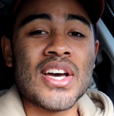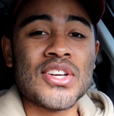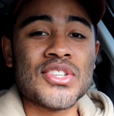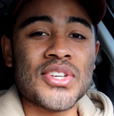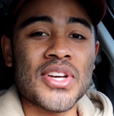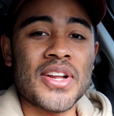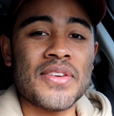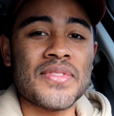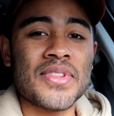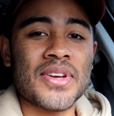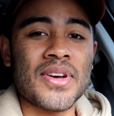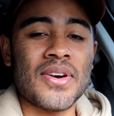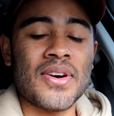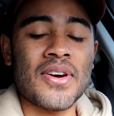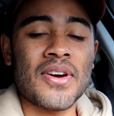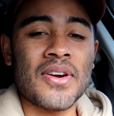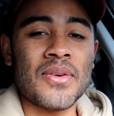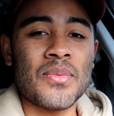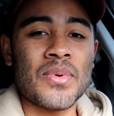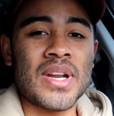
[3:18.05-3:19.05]
shut off the
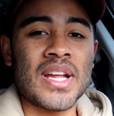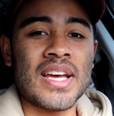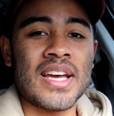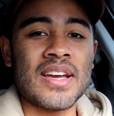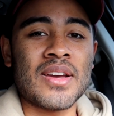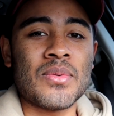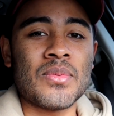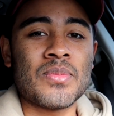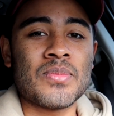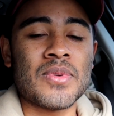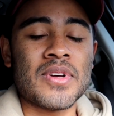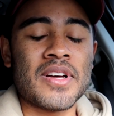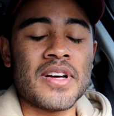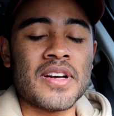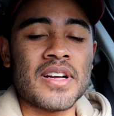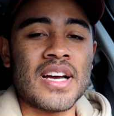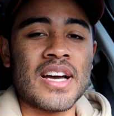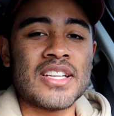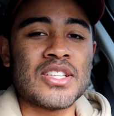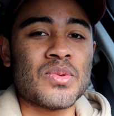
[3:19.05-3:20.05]
car when I
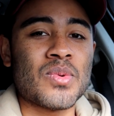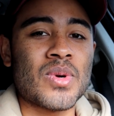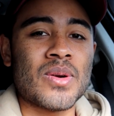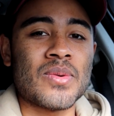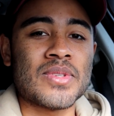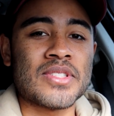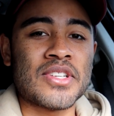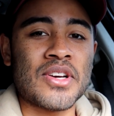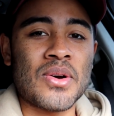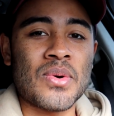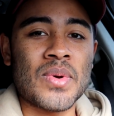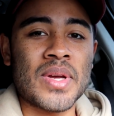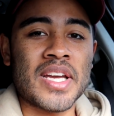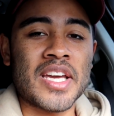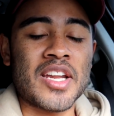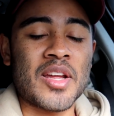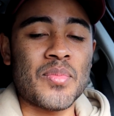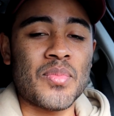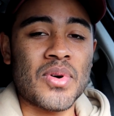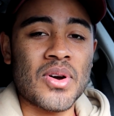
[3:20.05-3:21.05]
got to where I was going
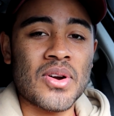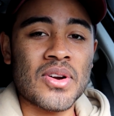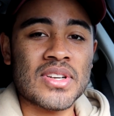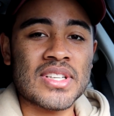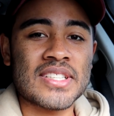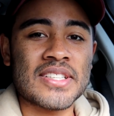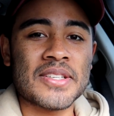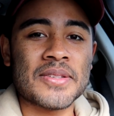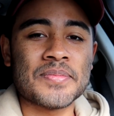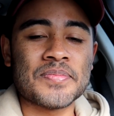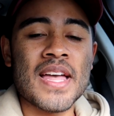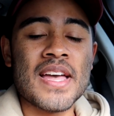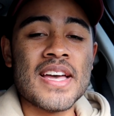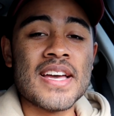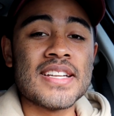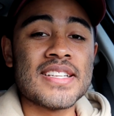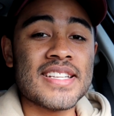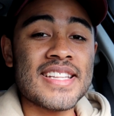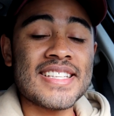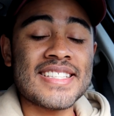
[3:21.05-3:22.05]
and I parked.
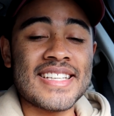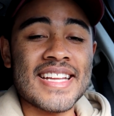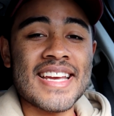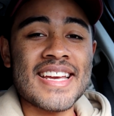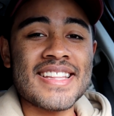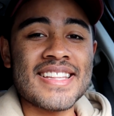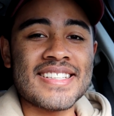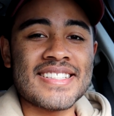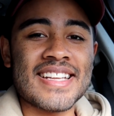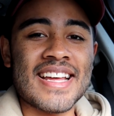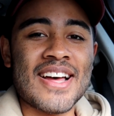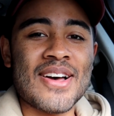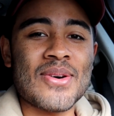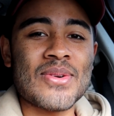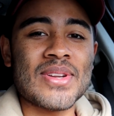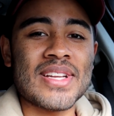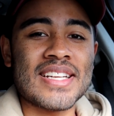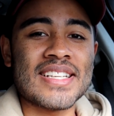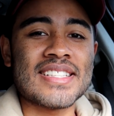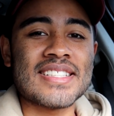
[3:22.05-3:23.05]
To this day, the
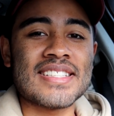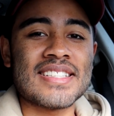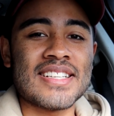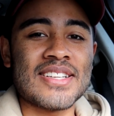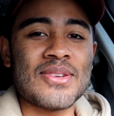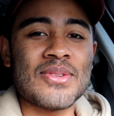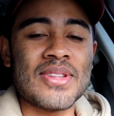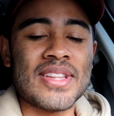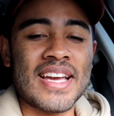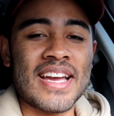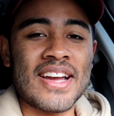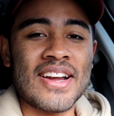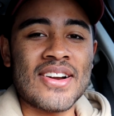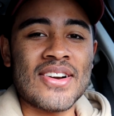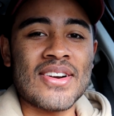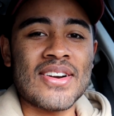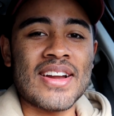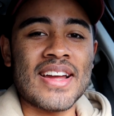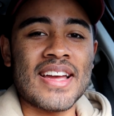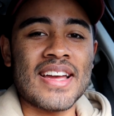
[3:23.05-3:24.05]
sound is still
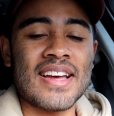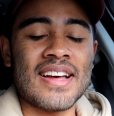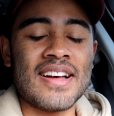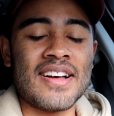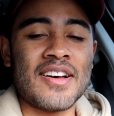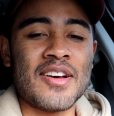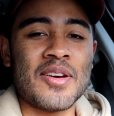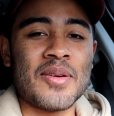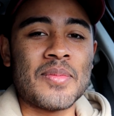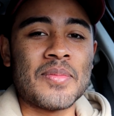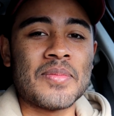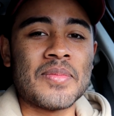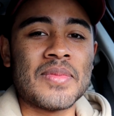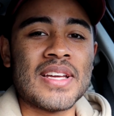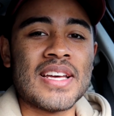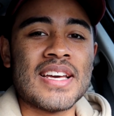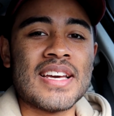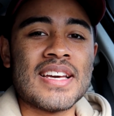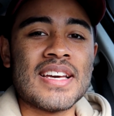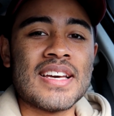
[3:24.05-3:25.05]
there.
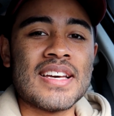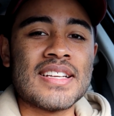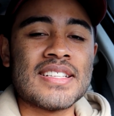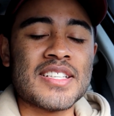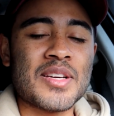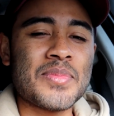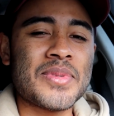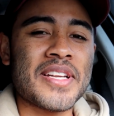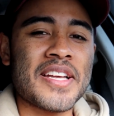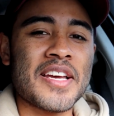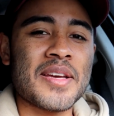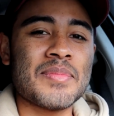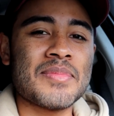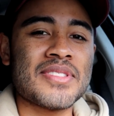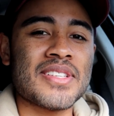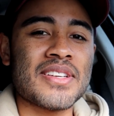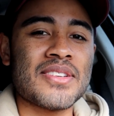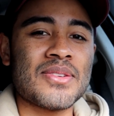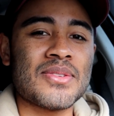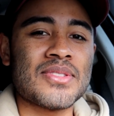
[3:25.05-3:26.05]

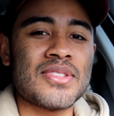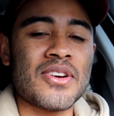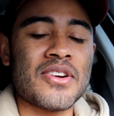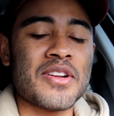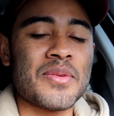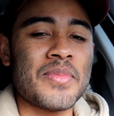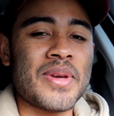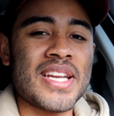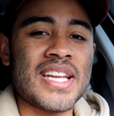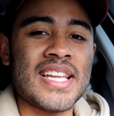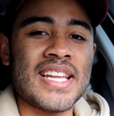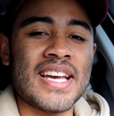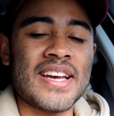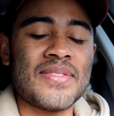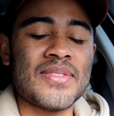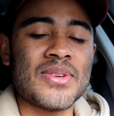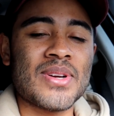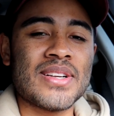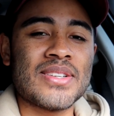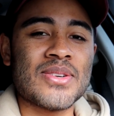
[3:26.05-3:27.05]
Sometimes it'll start immediately
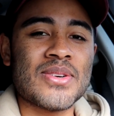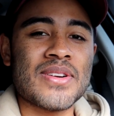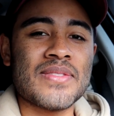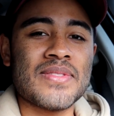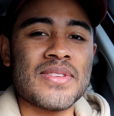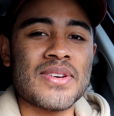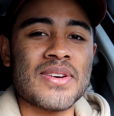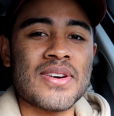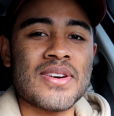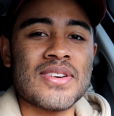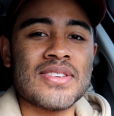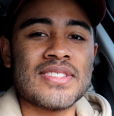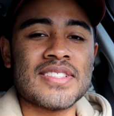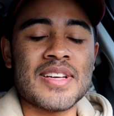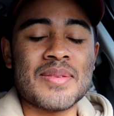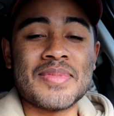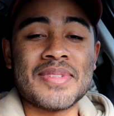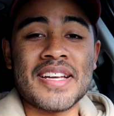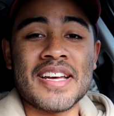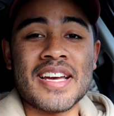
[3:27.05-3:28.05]
after I turn off the car.
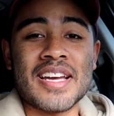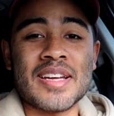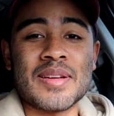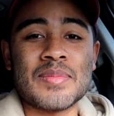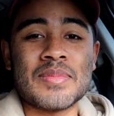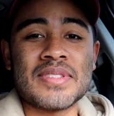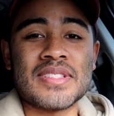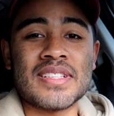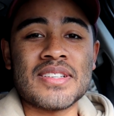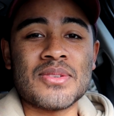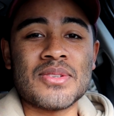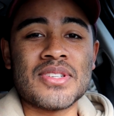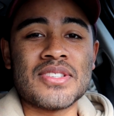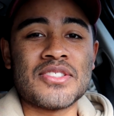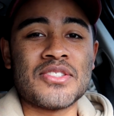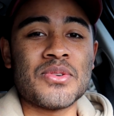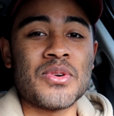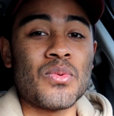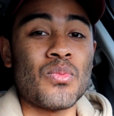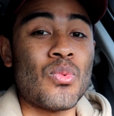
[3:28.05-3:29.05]
Sometimes it'll
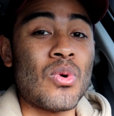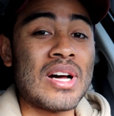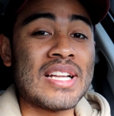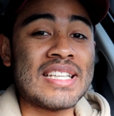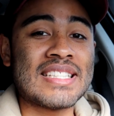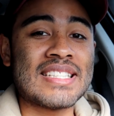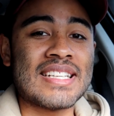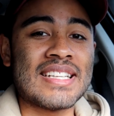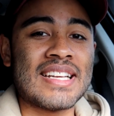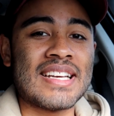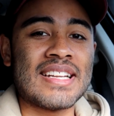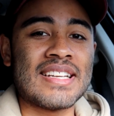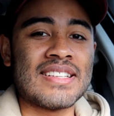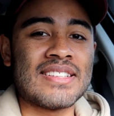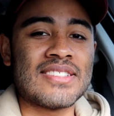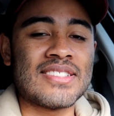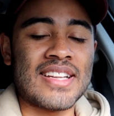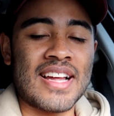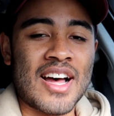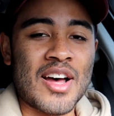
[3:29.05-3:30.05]
just do it once and then
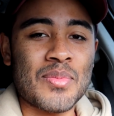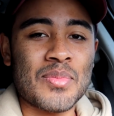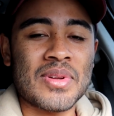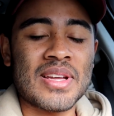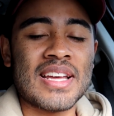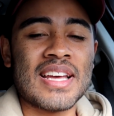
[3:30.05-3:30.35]
stop.